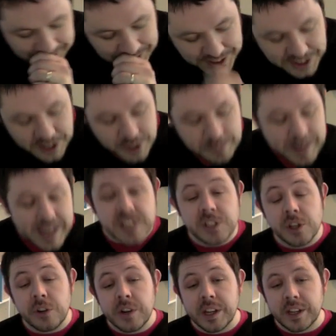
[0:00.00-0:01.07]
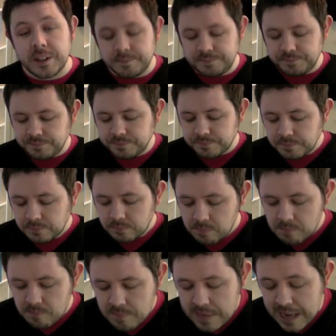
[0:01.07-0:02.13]
Excuse me. It's Turrican.
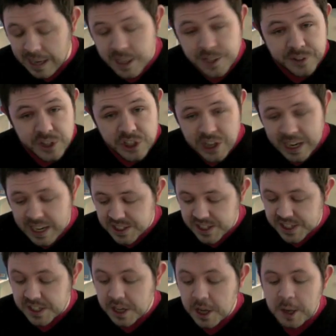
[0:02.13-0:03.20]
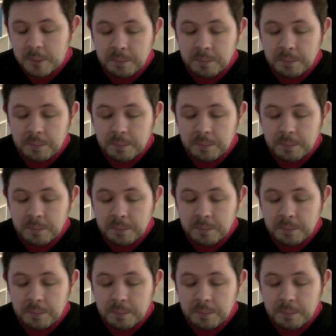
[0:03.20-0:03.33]
And it's for the Genesis.